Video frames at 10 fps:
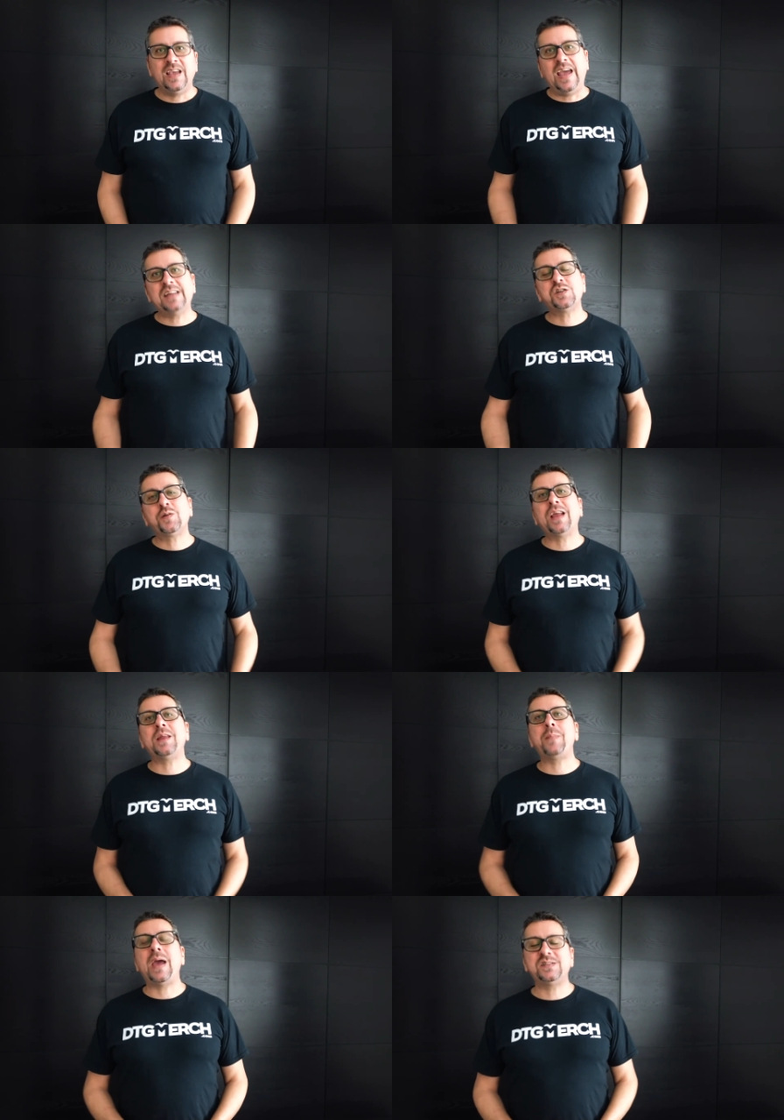As you can
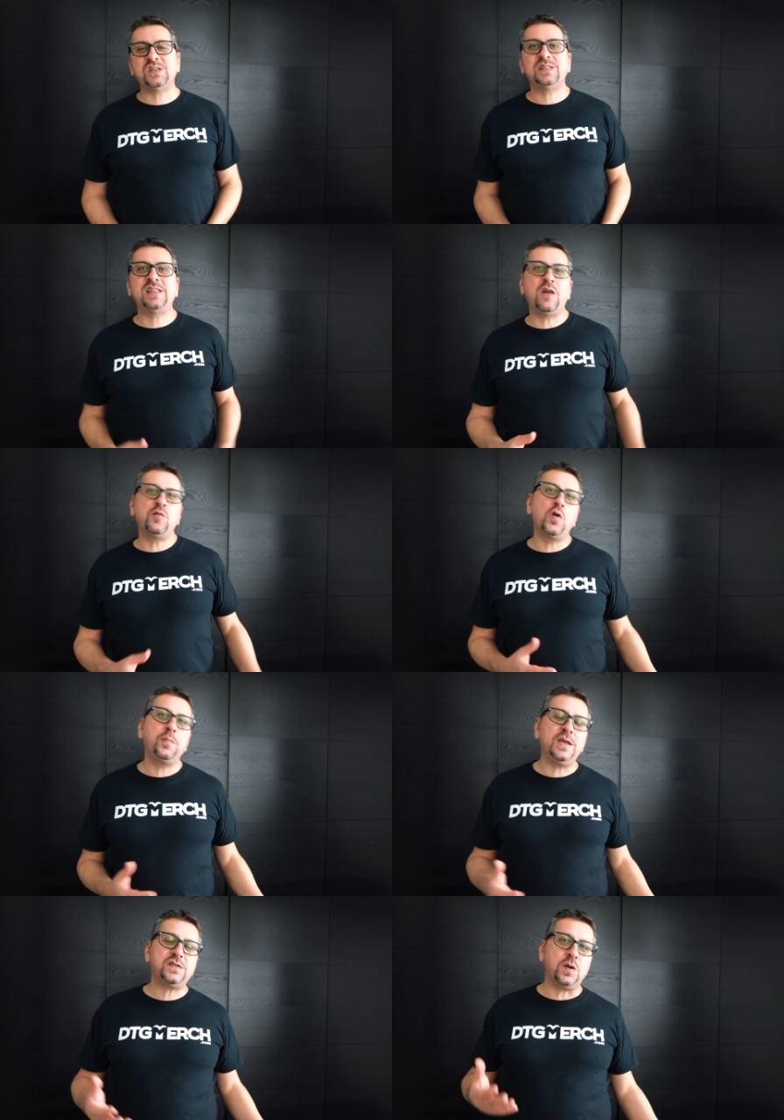imagine, there will
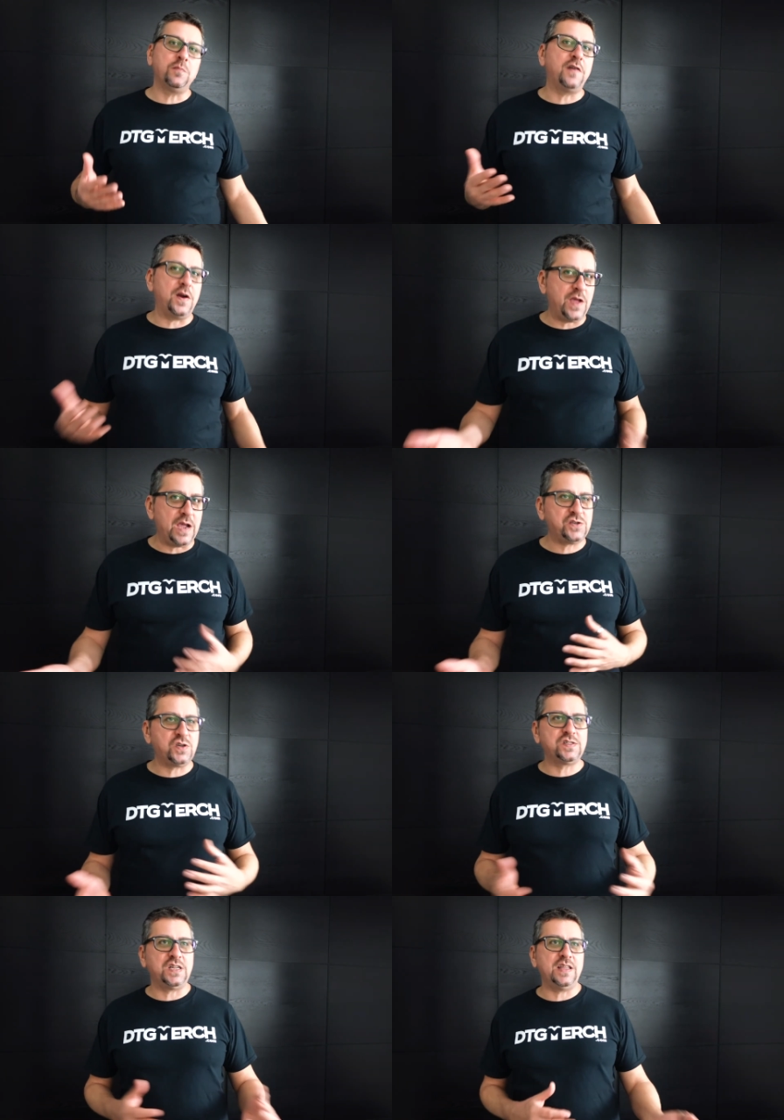be some
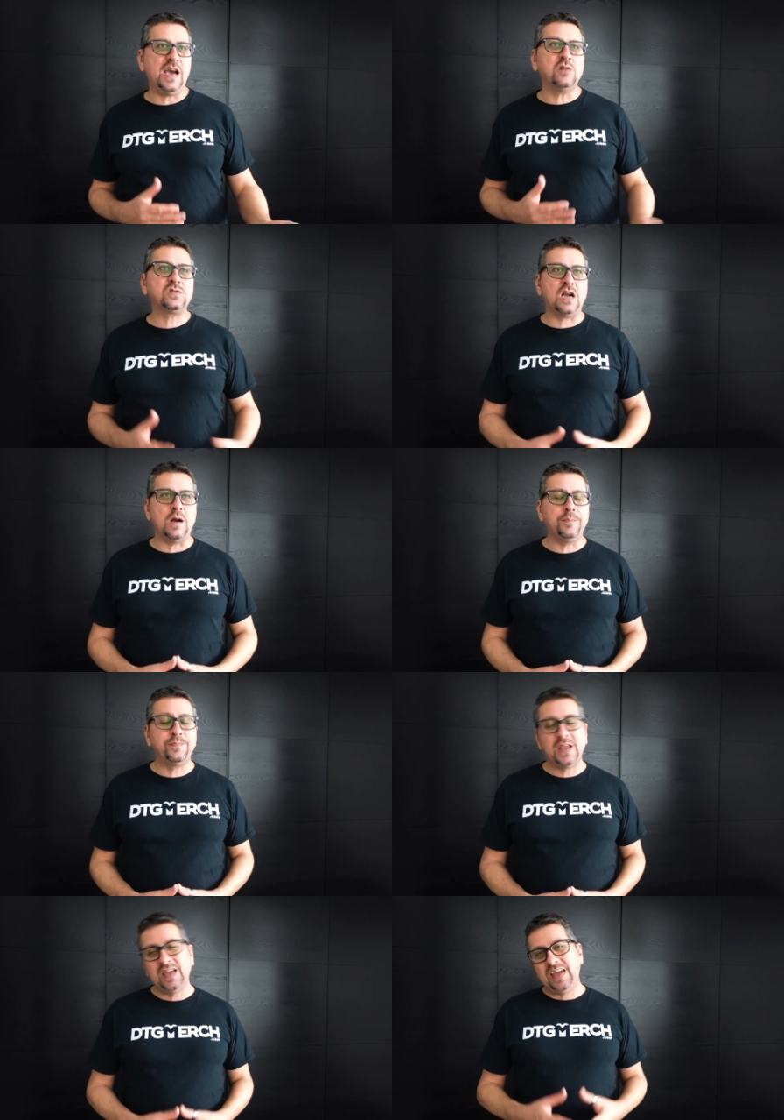variations in the outcome.
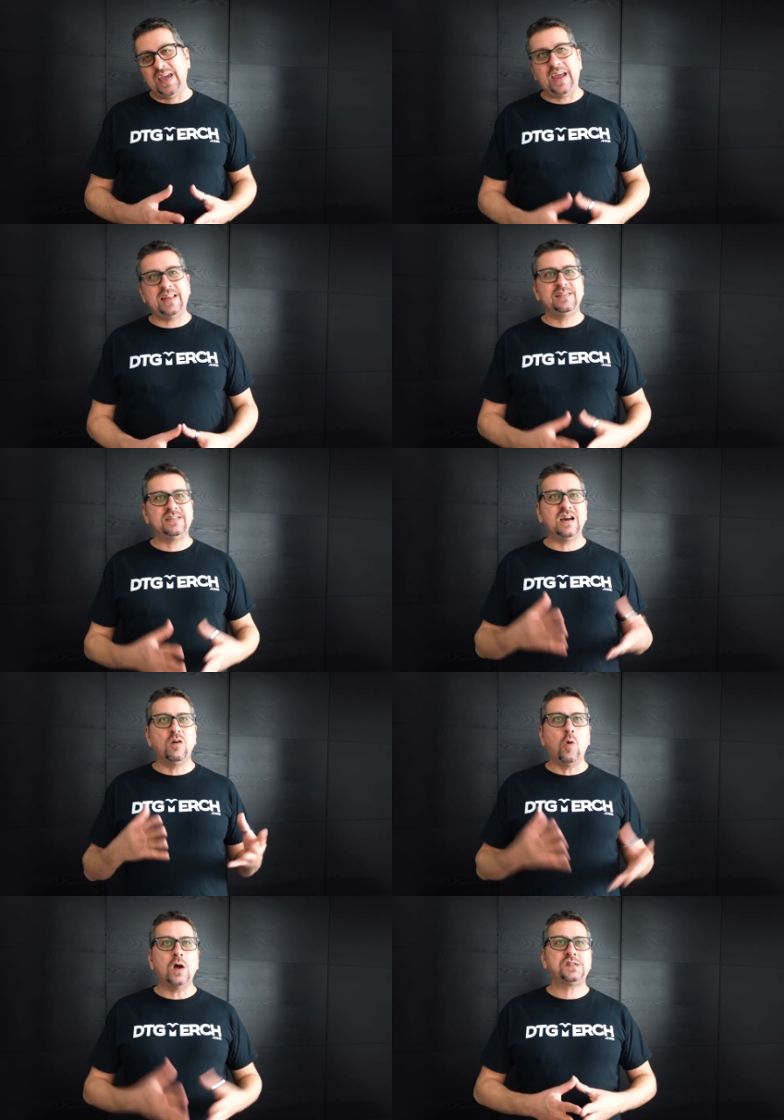And uh,
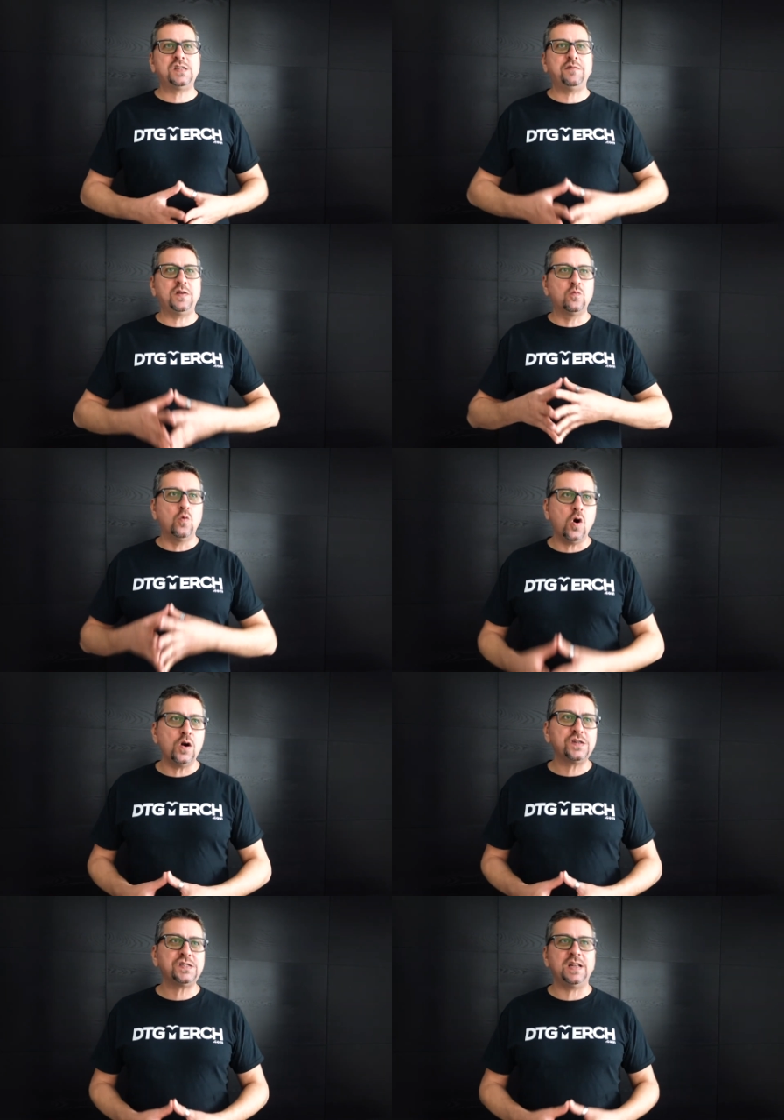what's even
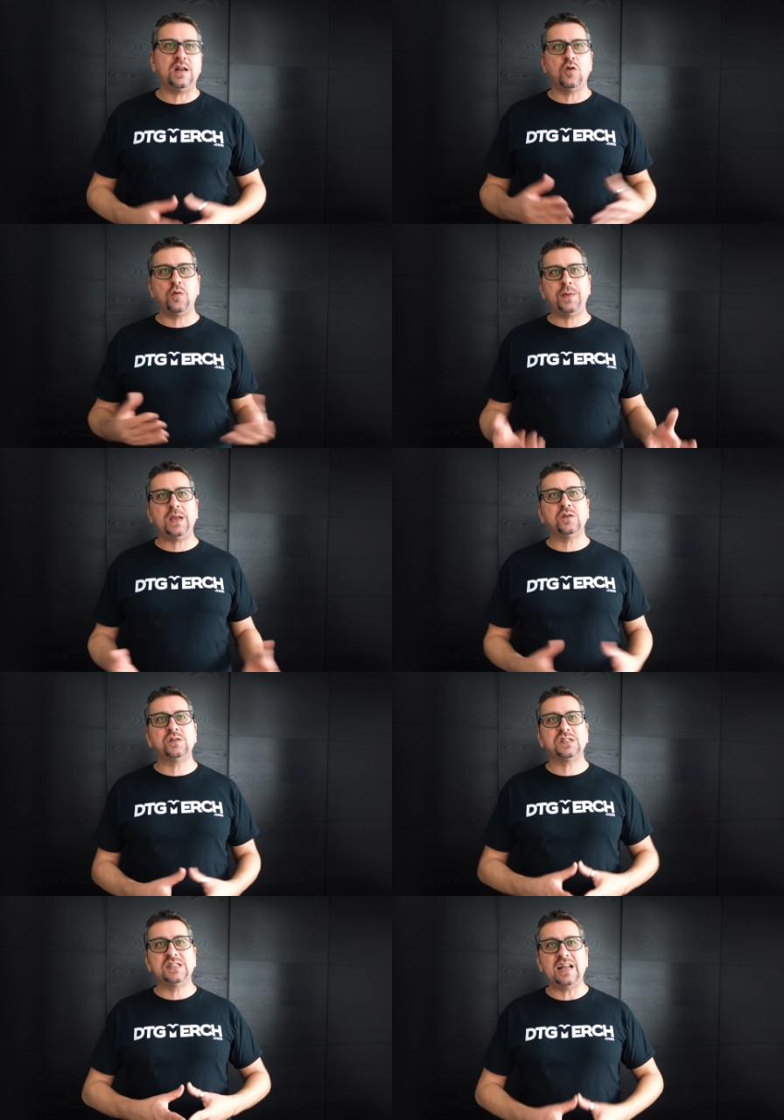worse, in our opinion,
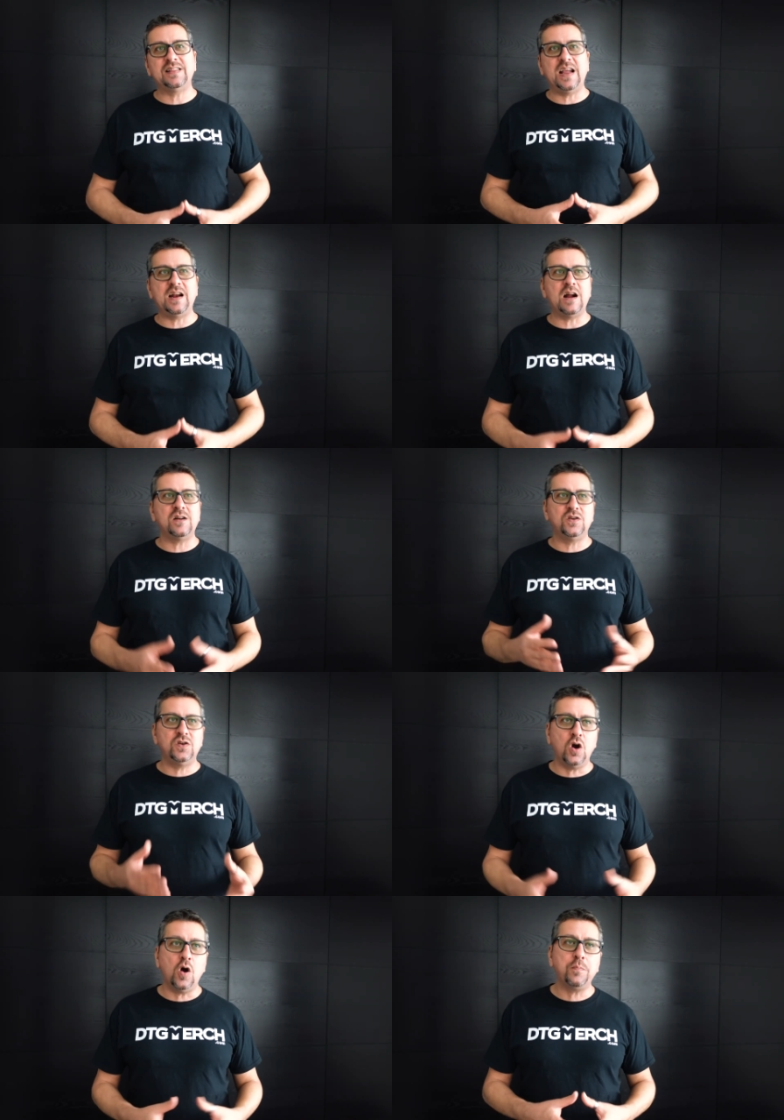is that there are
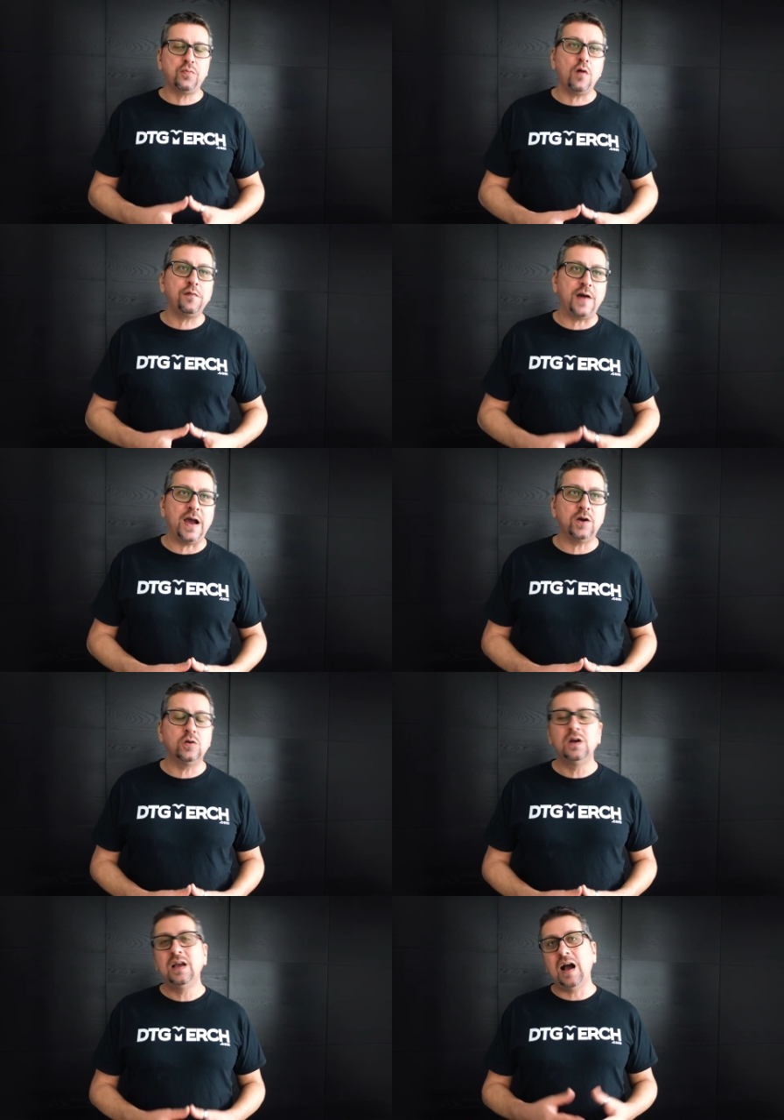no
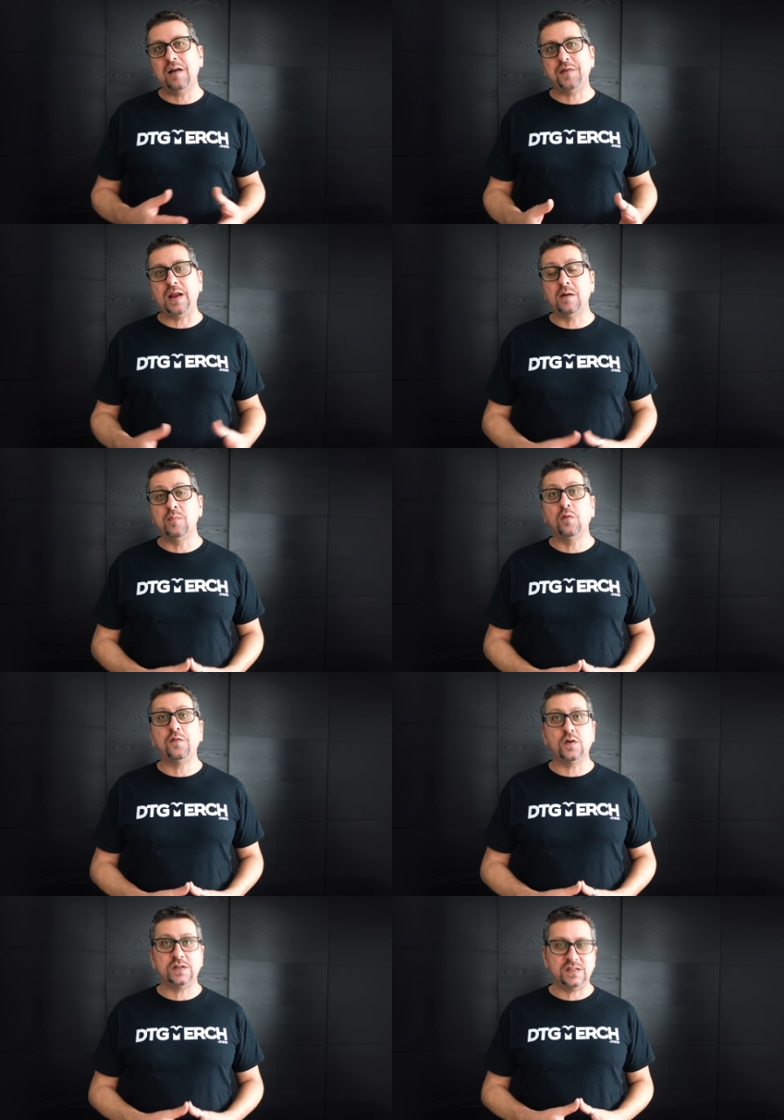profiles available
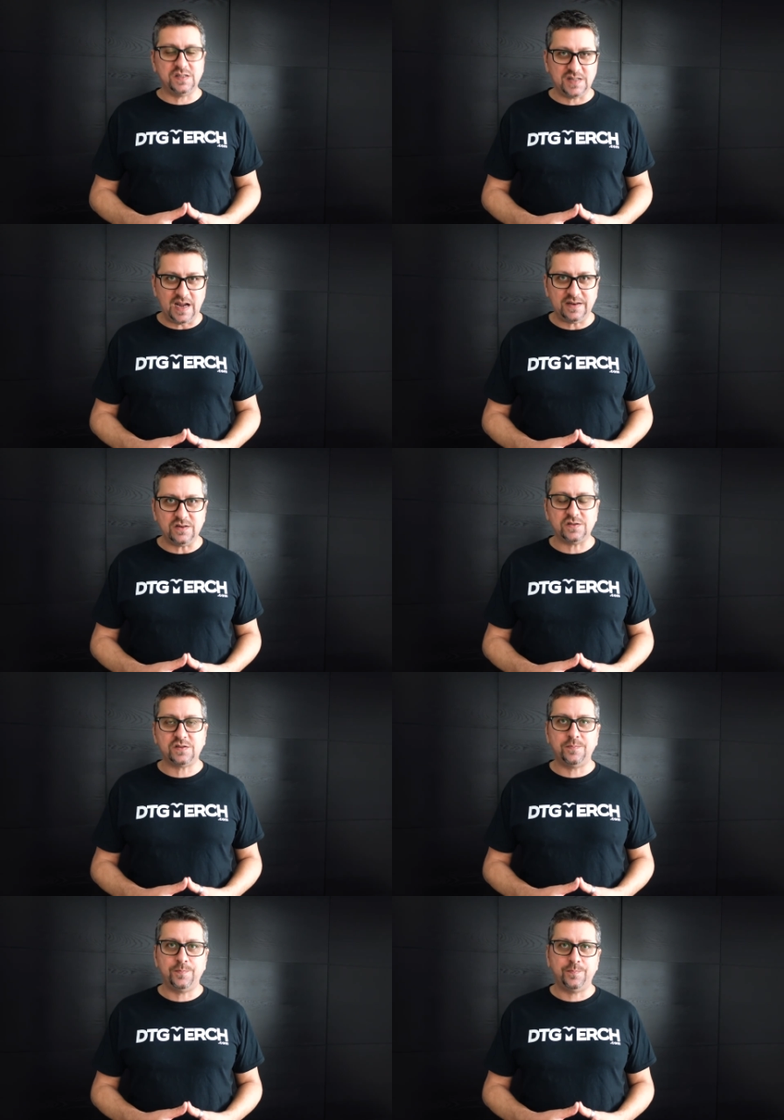for the designers.